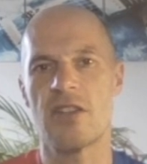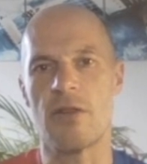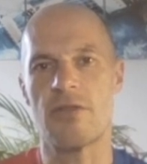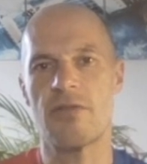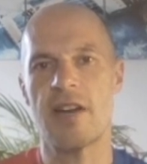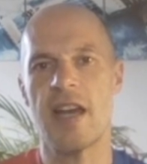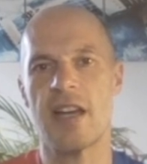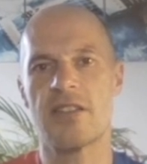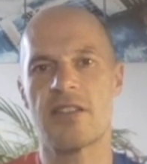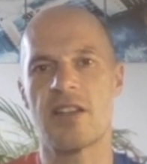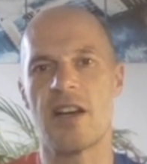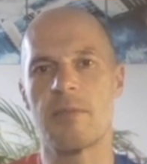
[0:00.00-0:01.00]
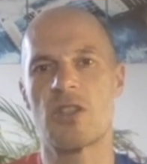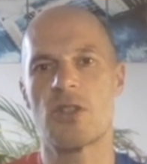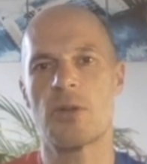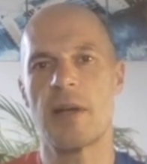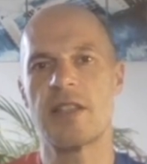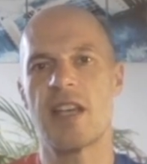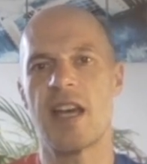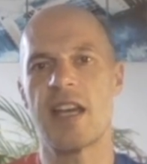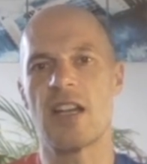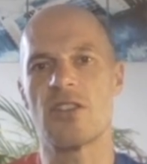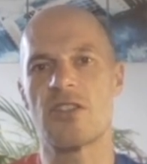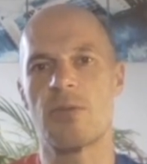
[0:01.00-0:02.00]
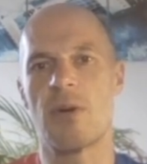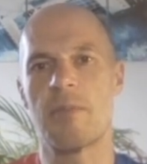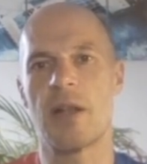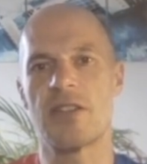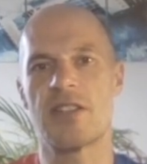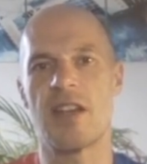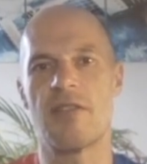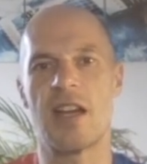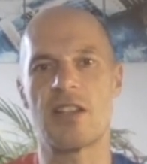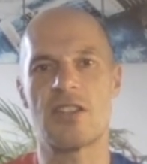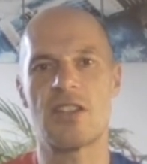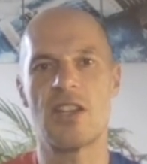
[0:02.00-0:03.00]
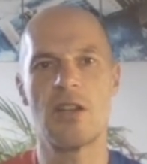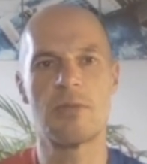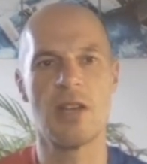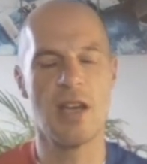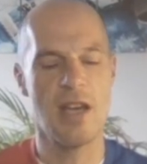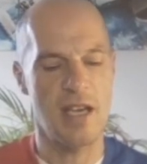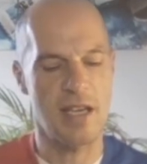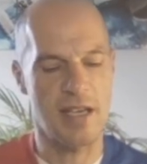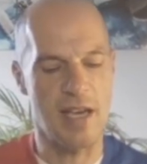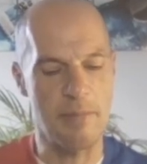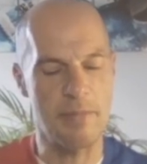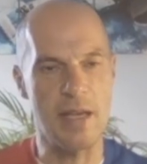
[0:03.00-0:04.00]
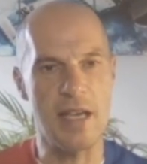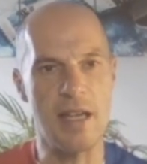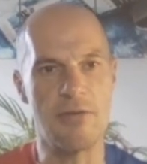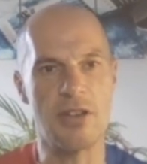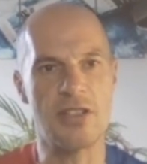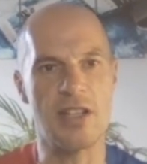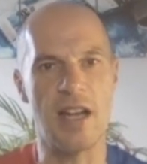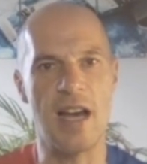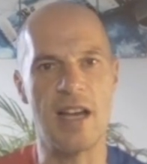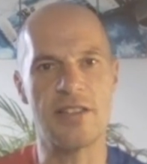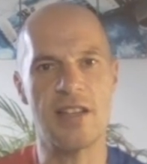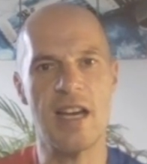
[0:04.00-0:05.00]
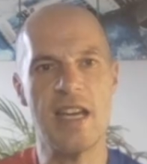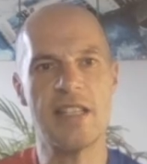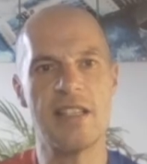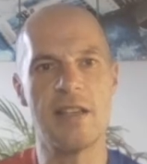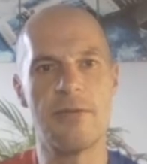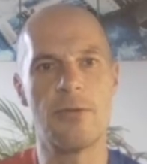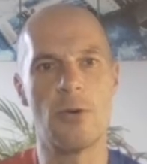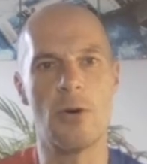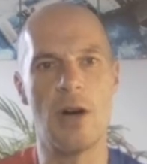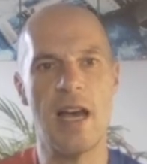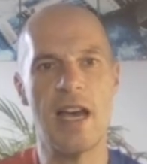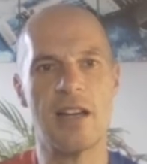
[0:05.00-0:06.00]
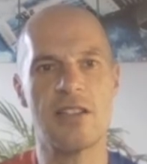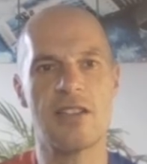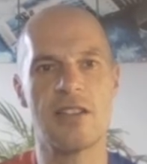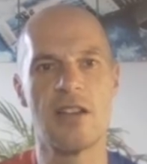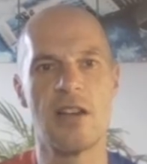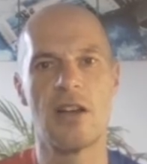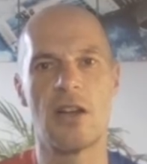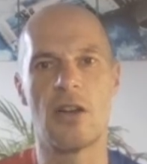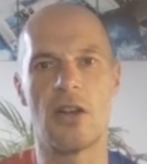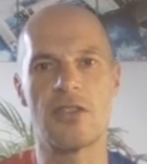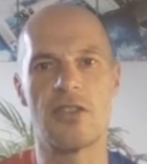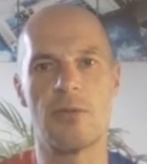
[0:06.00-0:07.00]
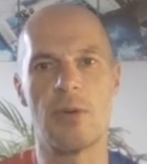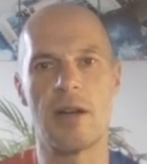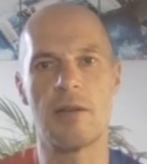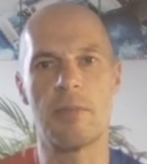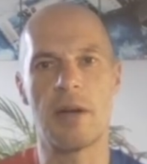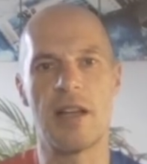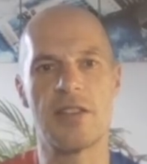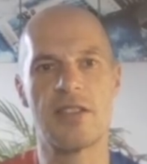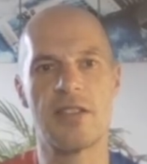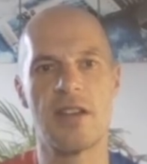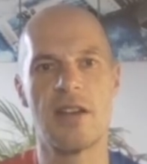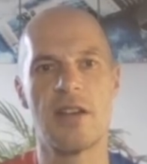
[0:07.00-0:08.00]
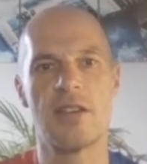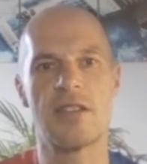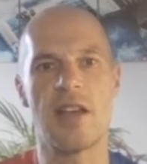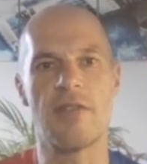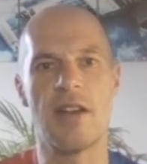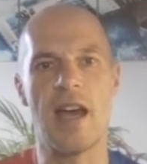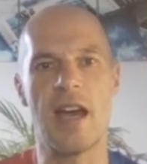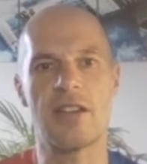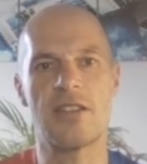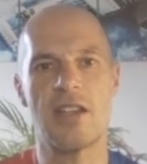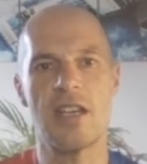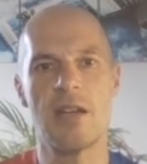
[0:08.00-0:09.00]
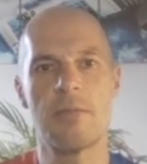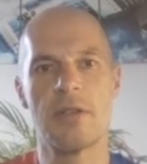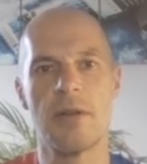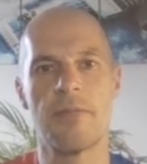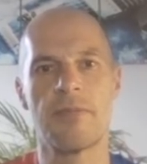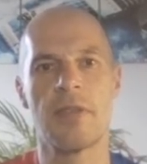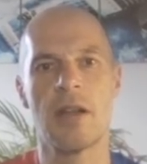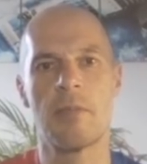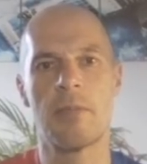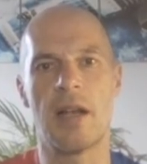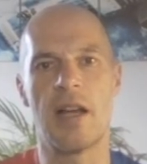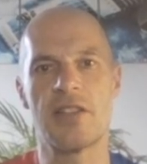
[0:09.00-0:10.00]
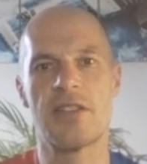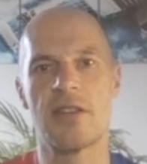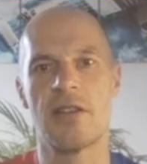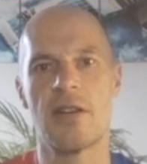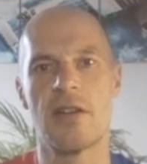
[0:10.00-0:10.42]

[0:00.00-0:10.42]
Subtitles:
3x times 28 lots of 1 plus 7x cubed can be written as 84x lots of 1 plus 7x cubed plus